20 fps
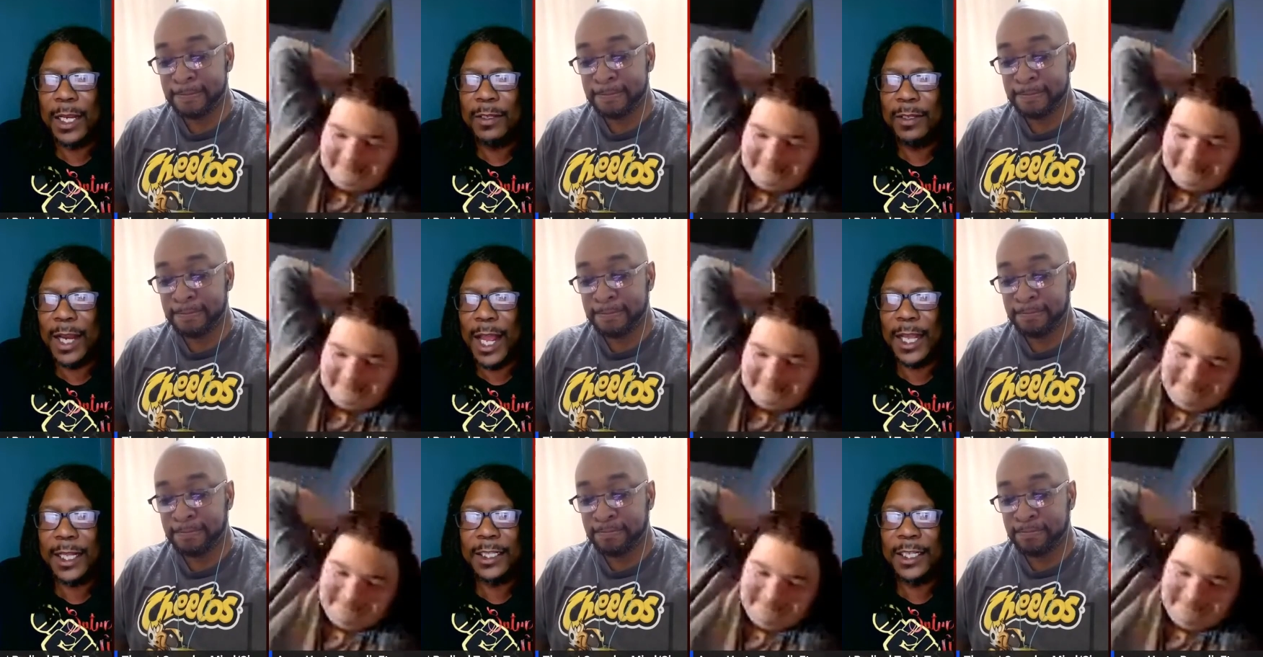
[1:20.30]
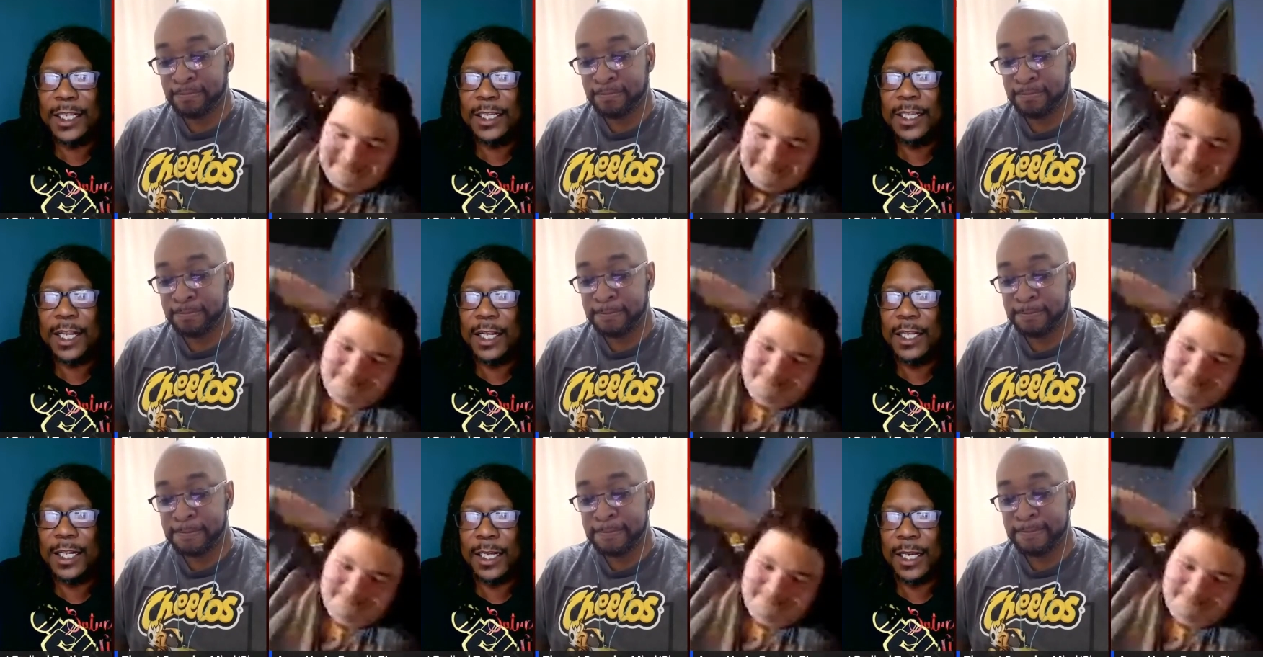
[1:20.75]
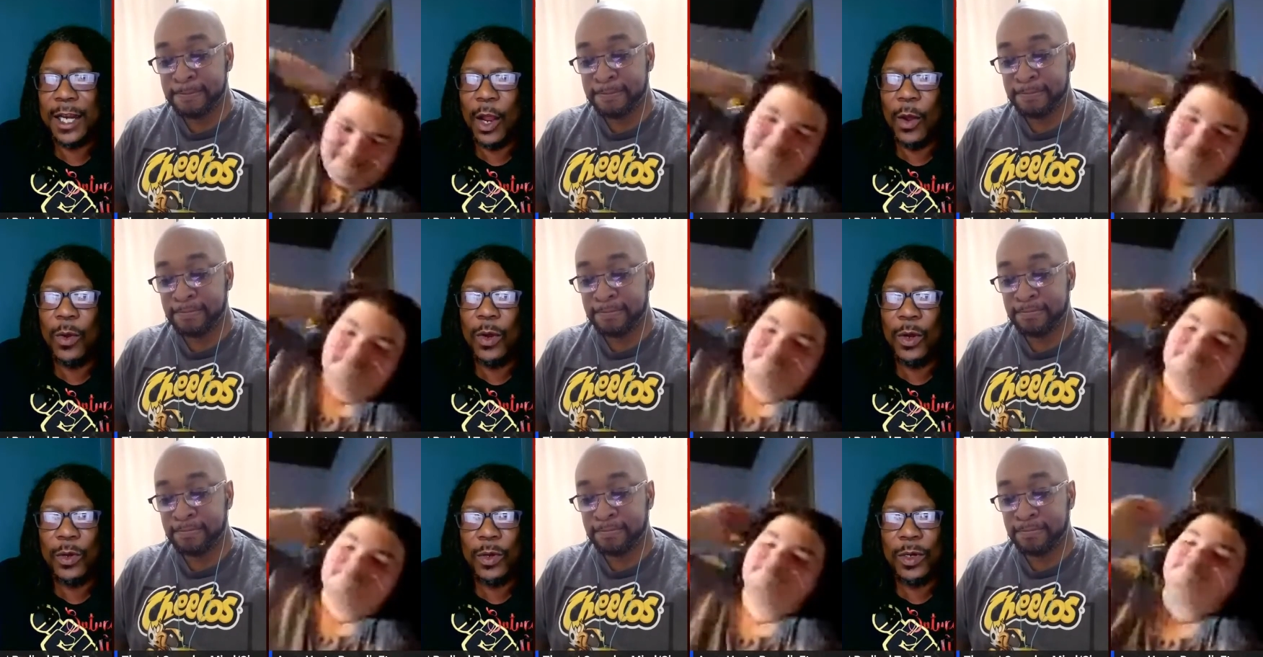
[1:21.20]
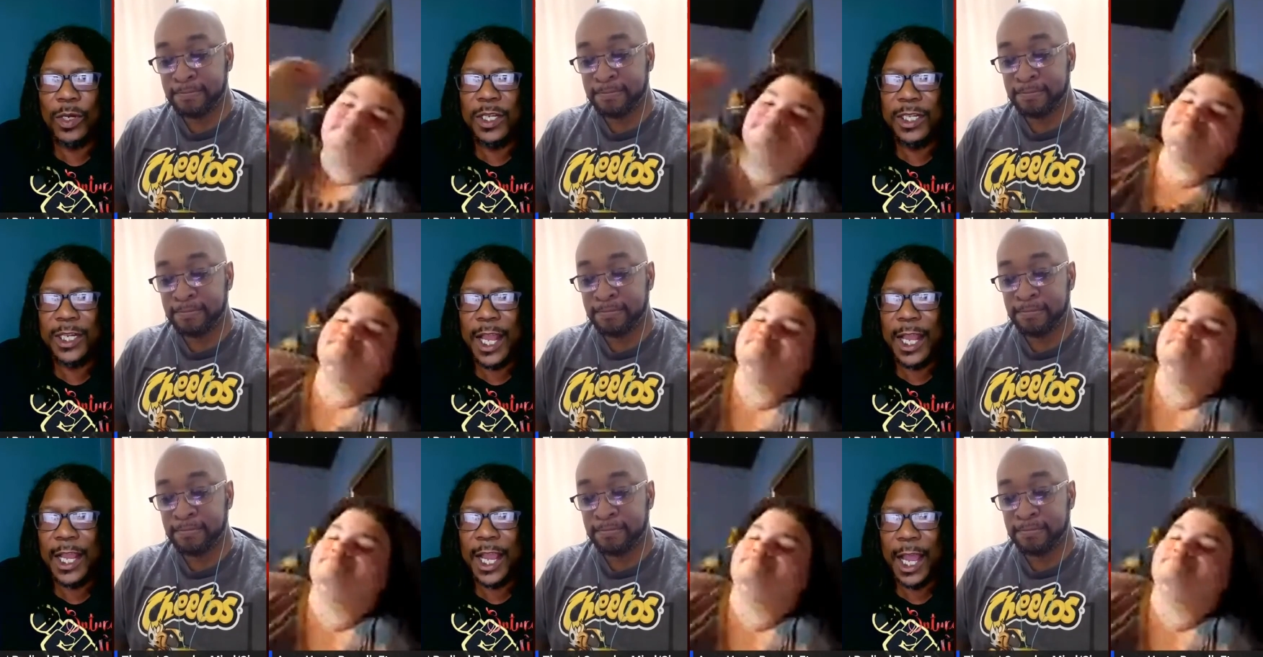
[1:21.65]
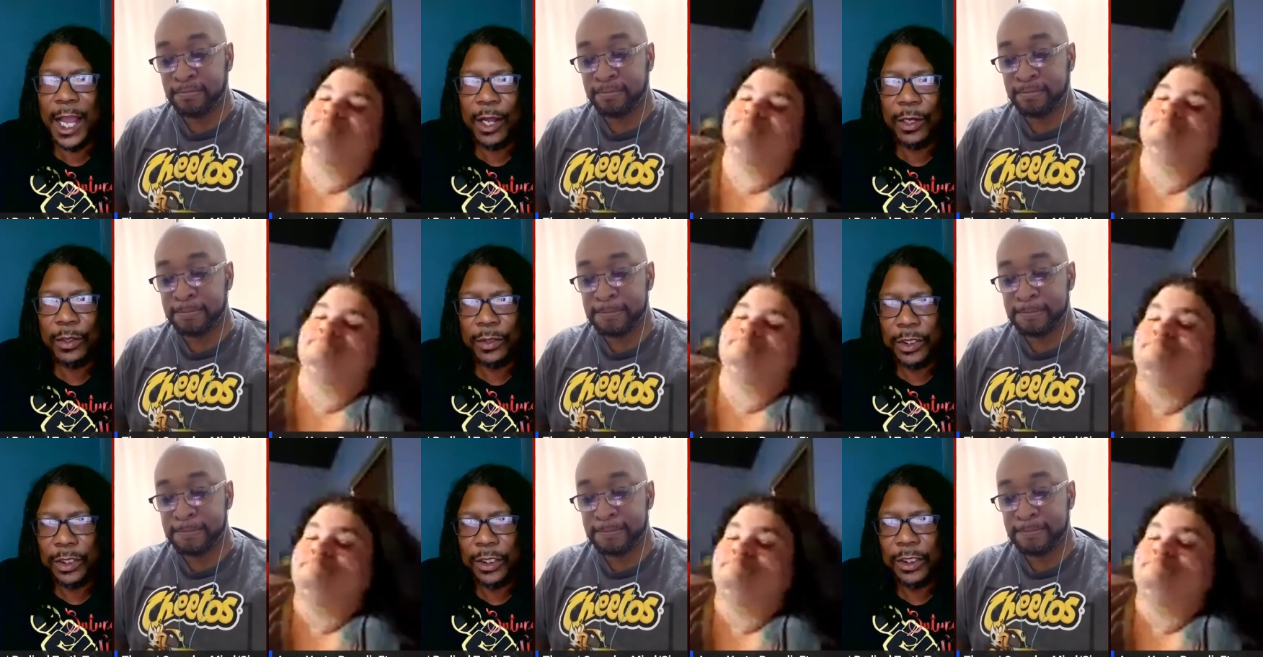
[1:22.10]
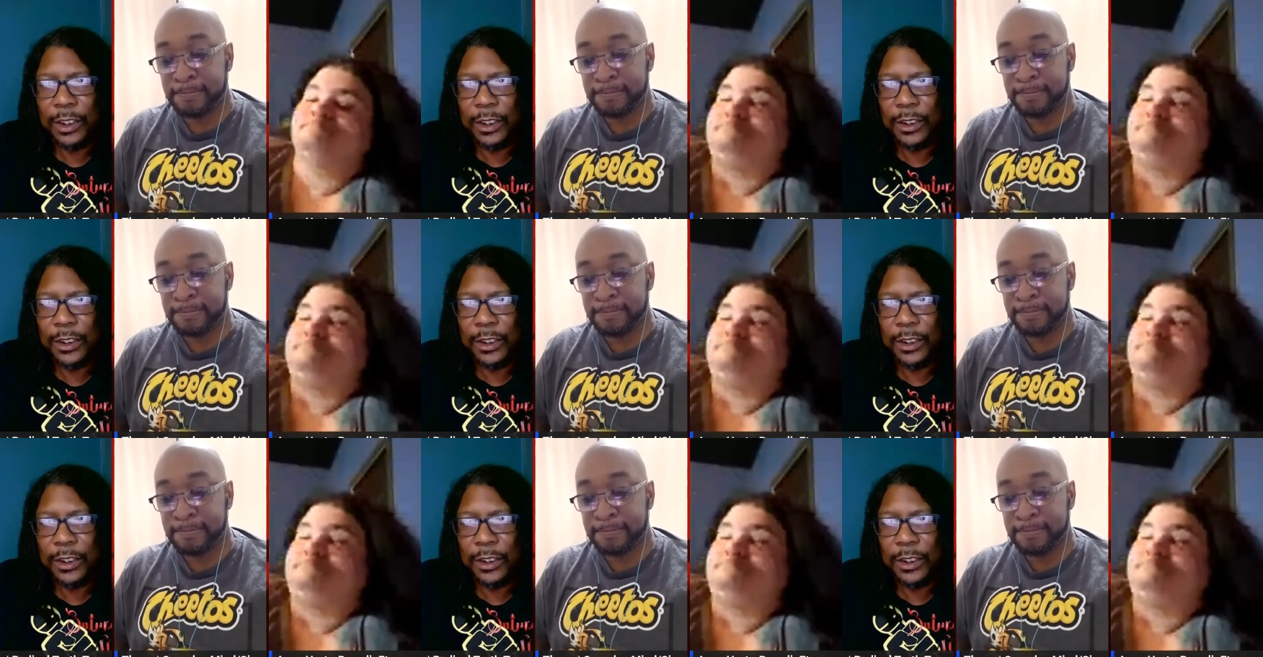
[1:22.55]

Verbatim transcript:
Speaker 1: like this is Longhorn Steakhouse.